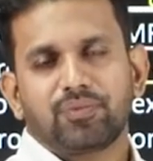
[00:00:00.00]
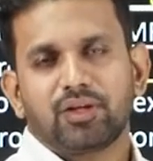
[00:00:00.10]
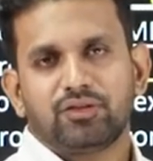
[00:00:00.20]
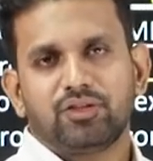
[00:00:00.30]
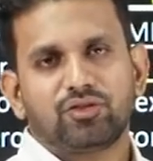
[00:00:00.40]

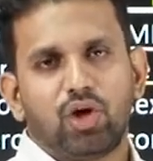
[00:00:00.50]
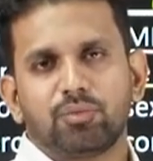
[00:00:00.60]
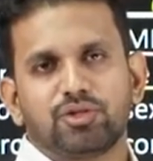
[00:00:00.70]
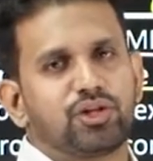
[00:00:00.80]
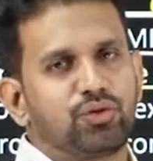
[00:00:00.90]
This
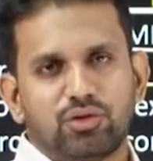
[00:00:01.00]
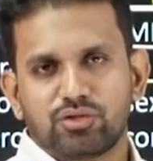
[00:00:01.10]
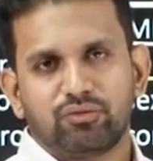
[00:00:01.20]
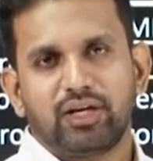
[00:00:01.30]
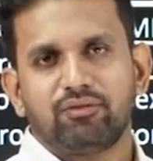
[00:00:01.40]
objective
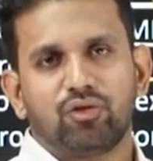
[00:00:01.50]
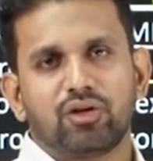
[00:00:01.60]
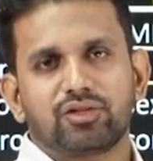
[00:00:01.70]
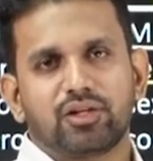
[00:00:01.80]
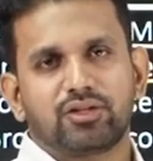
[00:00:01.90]
also we have
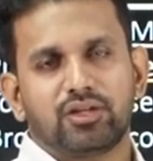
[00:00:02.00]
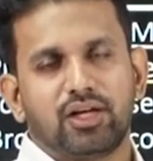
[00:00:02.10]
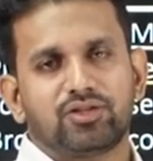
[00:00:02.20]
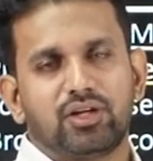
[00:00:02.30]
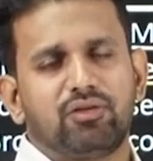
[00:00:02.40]
not
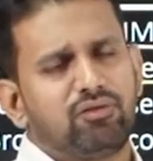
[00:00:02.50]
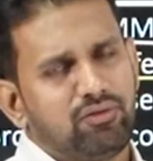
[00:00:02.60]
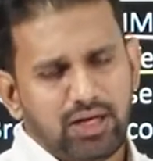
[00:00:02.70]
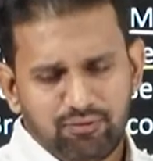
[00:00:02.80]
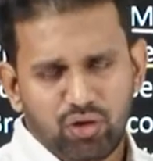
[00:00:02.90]
achieved.
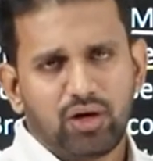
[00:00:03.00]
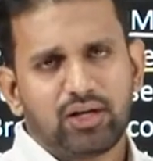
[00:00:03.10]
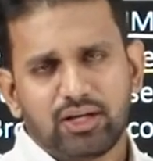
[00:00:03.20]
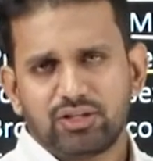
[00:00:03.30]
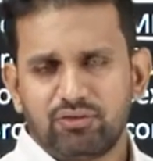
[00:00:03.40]
We have
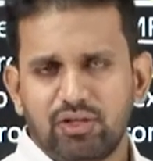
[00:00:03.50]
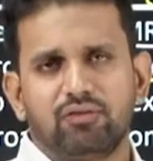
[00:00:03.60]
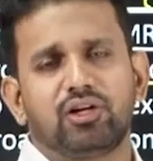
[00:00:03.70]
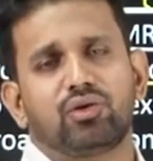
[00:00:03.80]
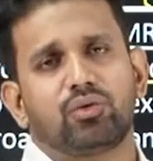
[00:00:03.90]
not achieved
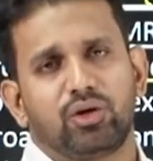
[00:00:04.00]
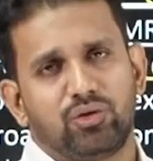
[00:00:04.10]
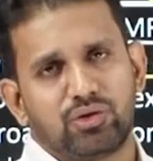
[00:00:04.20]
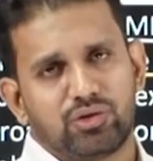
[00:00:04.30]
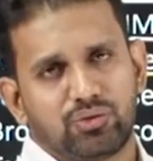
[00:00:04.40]
even today
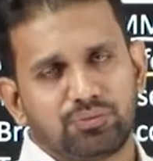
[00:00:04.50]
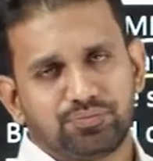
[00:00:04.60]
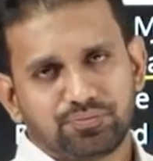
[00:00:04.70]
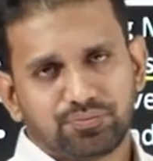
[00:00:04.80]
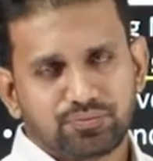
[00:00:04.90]
also.
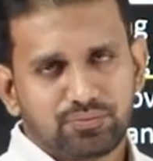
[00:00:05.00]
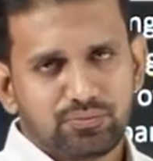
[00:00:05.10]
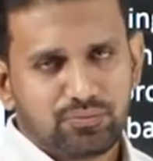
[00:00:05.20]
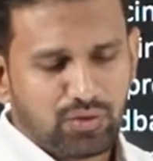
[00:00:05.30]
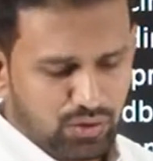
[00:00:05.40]

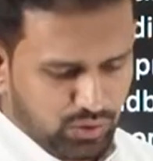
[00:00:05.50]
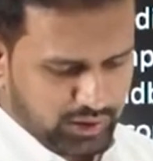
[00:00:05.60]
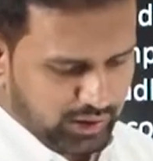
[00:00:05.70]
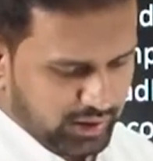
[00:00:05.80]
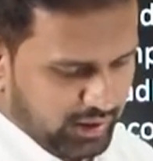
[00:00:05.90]

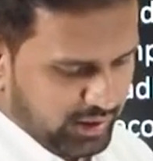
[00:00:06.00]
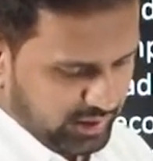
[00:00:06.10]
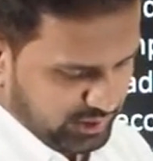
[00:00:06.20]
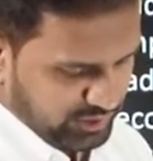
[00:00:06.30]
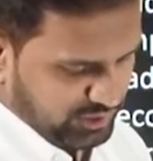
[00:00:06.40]
Okay.
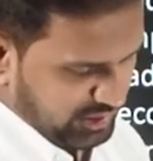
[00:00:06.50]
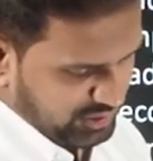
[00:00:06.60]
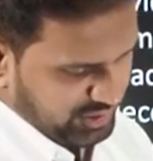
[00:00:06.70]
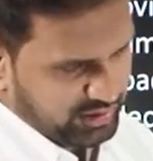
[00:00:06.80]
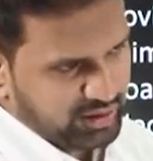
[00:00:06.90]
Jal
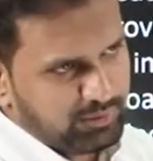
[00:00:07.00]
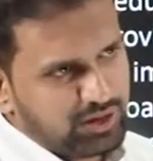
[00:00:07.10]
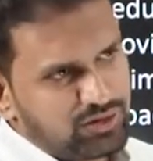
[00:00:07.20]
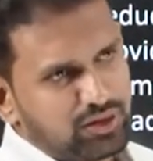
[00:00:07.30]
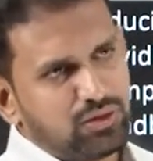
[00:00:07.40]
Shakti
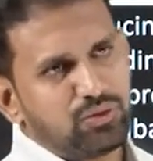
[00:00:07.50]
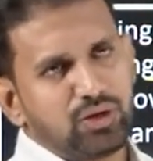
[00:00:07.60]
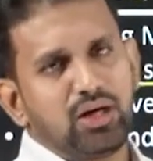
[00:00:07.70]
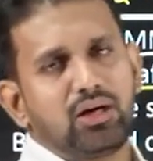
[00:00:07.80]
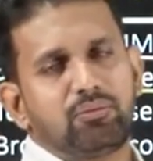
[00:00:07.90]
Ministry lo
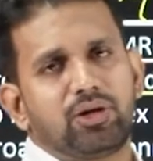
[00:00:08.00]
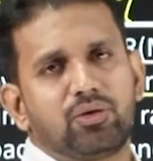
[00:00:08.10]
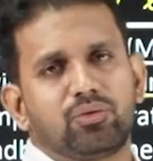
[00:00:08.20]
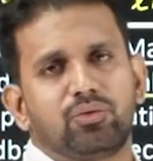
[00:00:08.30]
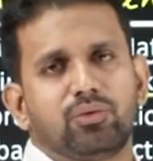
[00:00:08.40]
kuda
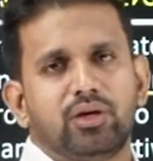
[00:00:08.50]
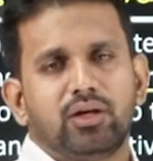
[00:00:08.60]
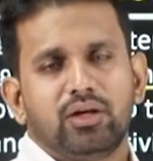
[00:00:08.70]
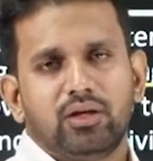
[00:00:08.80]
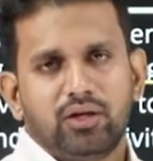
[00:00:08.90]
manaku
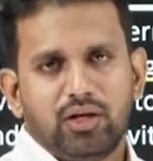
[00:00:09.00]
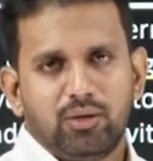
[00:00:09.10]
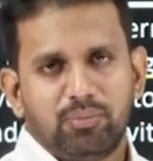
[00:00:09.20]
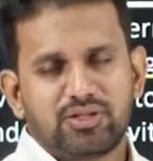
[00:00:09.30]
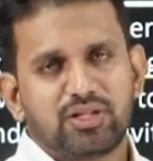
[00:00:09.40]

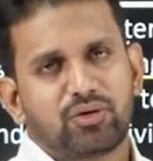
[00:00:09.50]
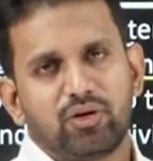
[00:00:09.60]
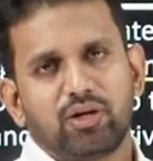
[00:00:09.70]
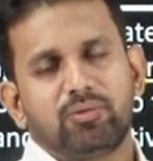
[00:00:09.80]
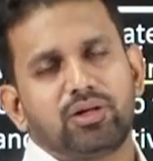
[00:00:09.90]
present
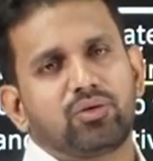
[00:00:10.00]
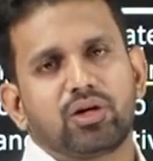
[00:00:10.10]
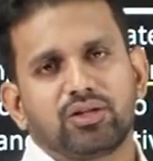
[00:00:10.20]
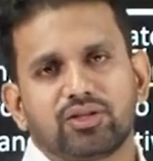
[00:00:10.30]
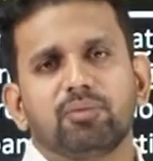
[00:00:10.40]
government
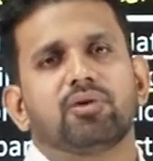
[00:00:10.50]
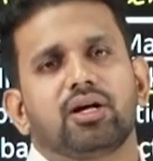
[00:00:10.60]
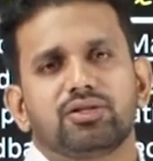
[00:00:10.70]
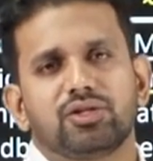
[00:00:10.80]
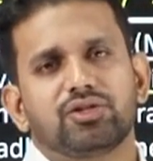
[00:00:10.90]
oka scheme
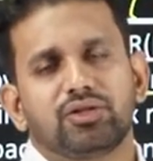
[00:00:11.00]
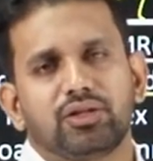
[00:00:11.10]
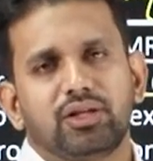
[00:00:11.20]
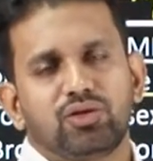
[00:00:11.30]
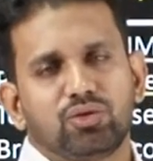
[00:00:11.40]
launch
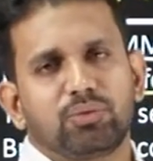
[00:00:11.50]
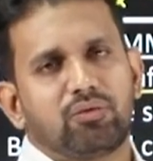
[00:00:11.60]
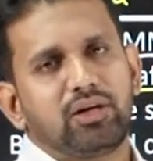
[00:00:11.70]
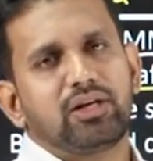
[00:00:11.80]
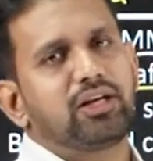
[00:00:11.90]
chesindi to
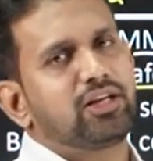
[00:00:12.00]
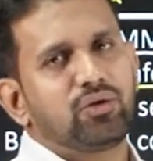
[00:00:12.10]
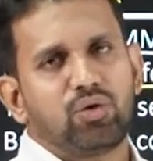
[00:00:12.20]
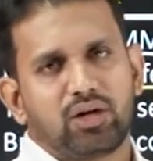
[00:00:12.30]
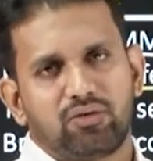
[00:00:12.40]
provide
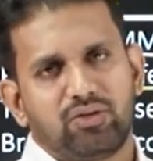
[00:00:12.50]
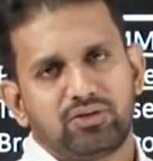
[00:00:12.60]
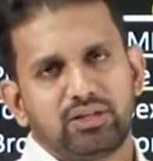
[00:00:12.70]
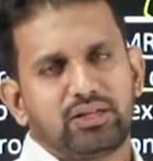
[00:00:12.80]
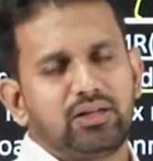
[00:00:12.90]
drinking water
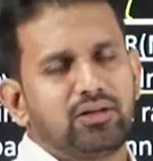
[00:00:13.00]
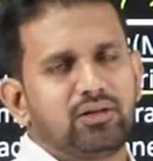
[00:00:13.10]
facility.